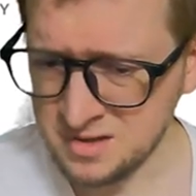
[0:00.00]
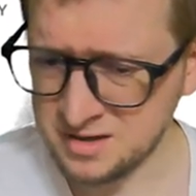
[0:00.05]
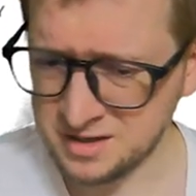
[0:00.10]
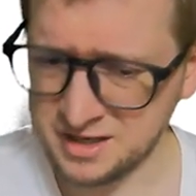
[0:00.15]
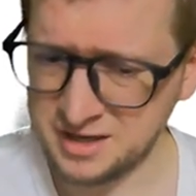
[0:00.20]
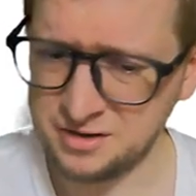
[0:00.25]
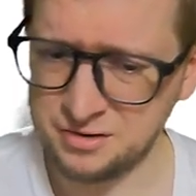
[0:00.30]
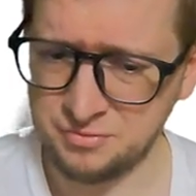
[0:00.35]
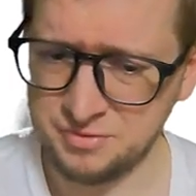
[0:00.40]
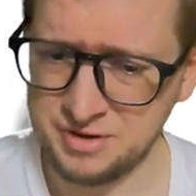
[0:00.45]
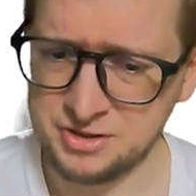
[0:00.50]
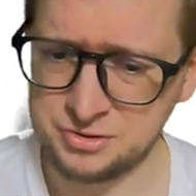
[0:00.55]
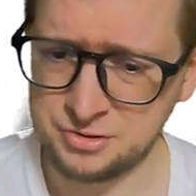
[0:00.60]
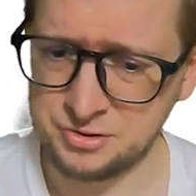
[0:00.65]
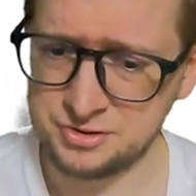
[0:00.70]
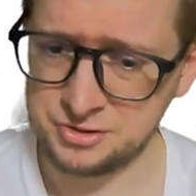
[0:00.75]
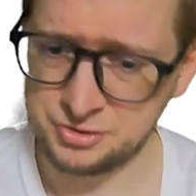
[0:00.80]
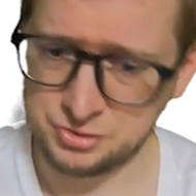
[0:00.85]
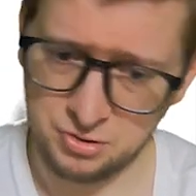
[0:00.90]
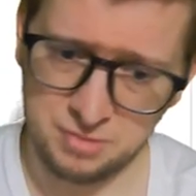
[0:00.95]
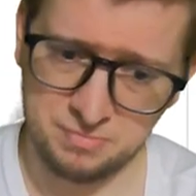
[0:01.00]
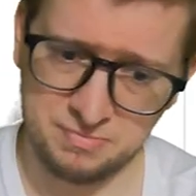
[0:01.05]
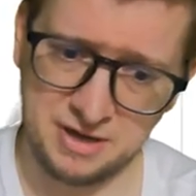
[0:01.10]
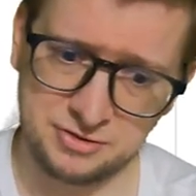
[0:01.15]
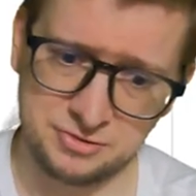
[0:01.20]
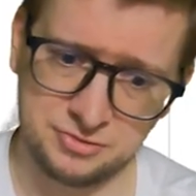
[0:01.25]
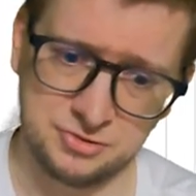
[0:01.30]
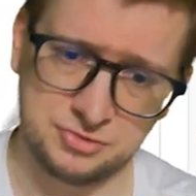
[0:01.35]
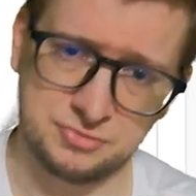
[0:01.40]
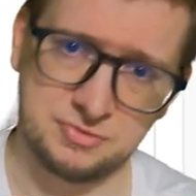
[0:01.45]
getting the resources, going back
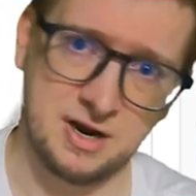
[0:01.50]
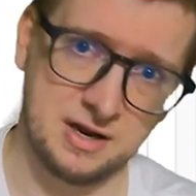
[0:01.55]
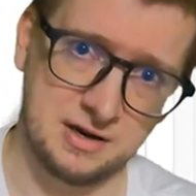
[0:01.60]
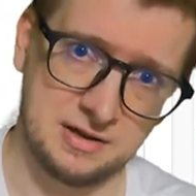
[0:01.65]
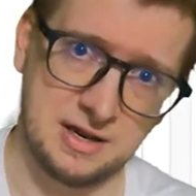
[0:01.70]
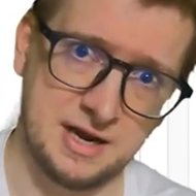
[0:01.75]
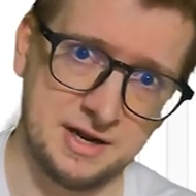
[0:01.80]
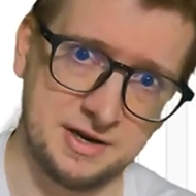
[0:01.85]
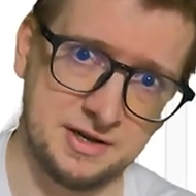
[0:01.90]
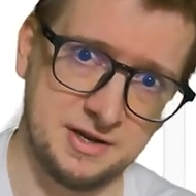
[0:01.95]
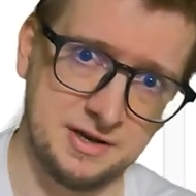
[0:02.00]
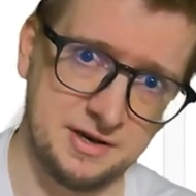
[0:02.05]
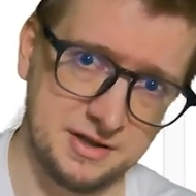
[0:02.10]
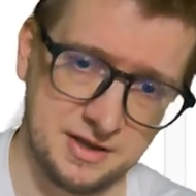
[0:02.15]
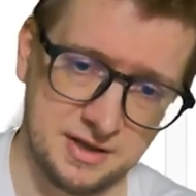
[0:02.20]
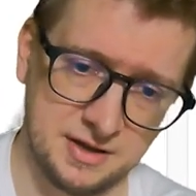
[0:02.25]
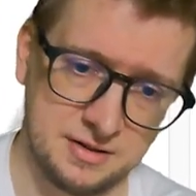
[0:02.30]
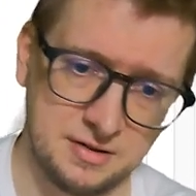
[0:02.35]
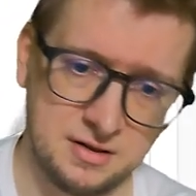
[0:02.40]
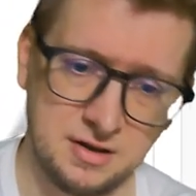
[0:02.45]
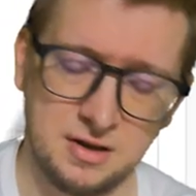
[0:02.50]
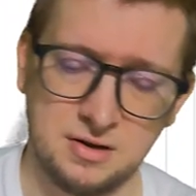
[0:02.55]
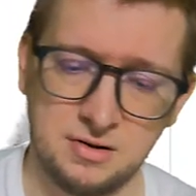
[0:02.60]
to the shrine, lighting it again,